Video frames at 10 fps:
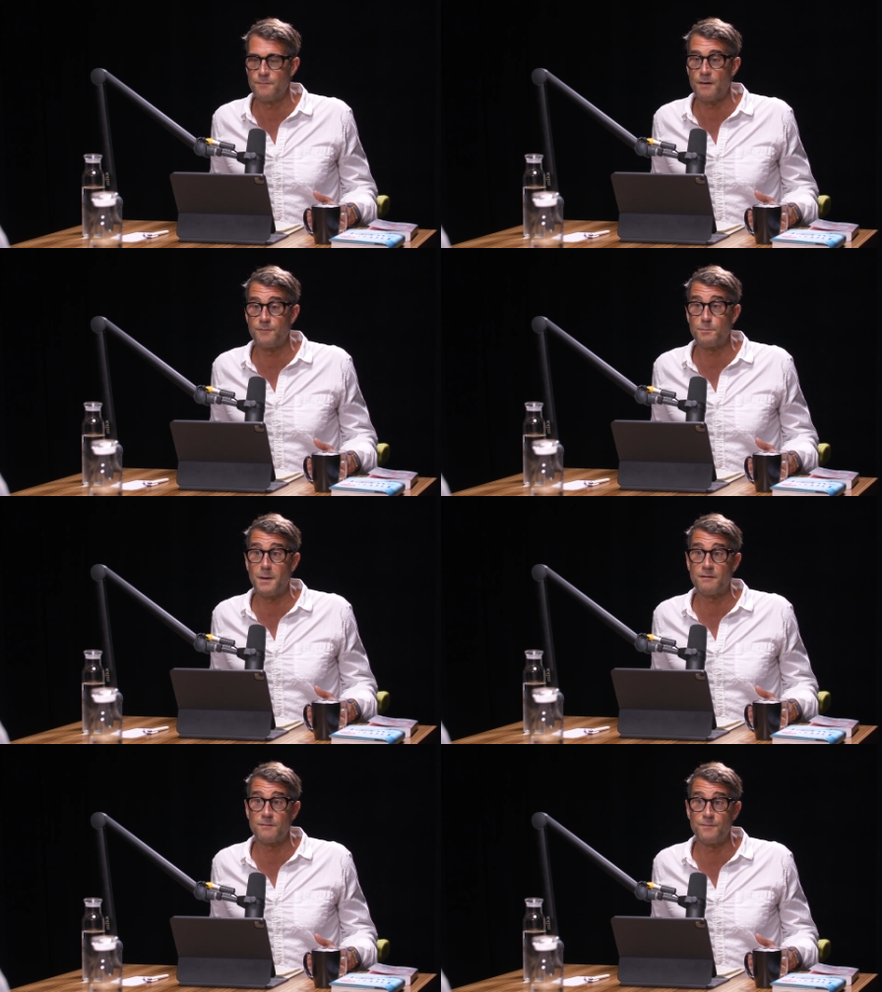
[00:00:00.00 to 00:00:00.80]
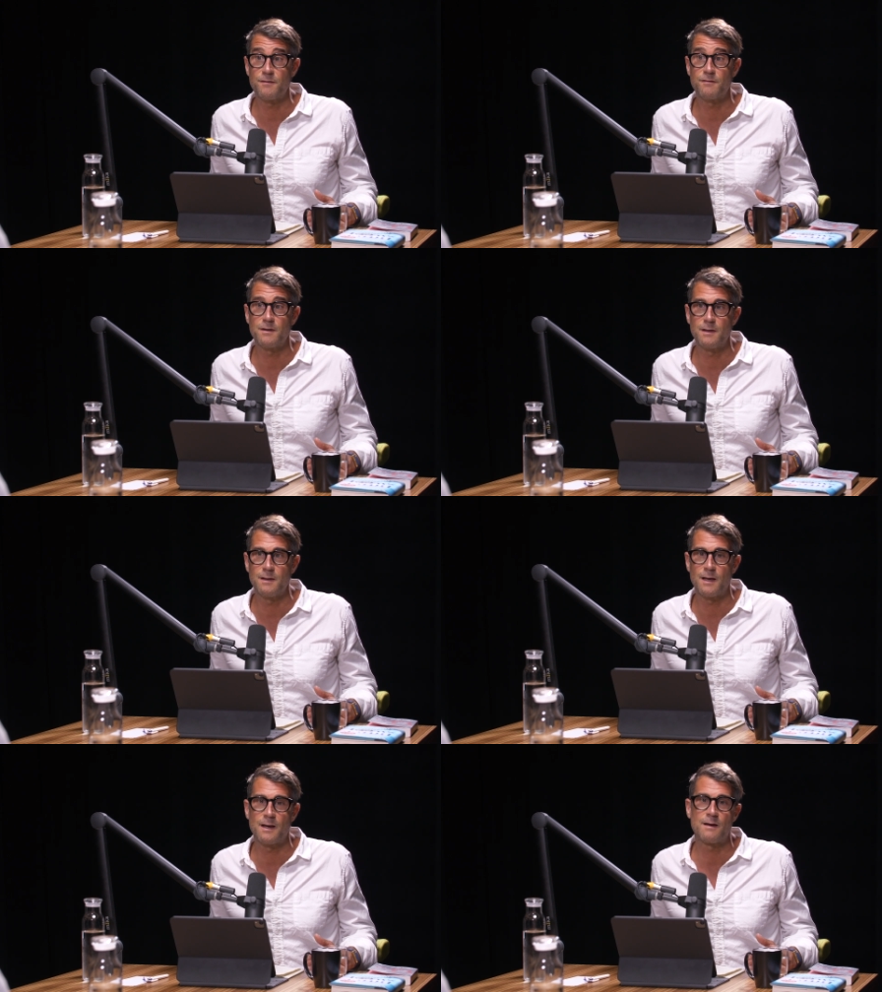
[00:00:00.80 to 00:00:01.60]
of
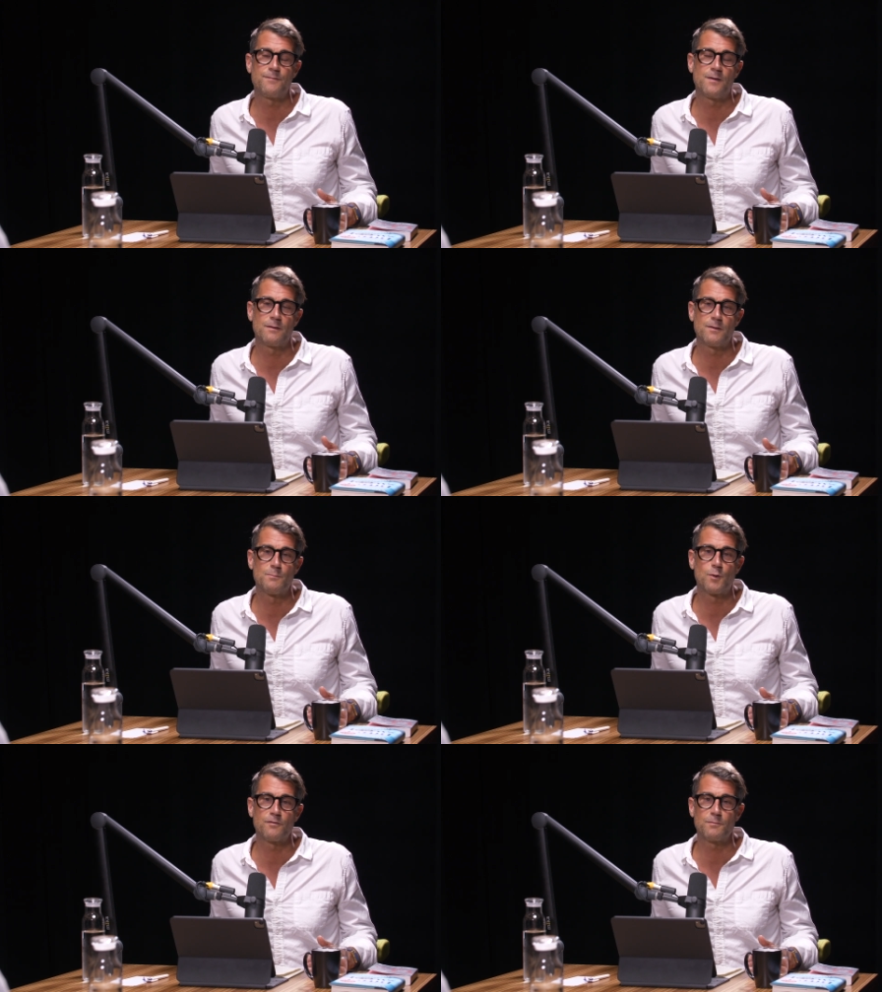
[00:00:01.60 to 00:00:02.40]
specificity and i found the more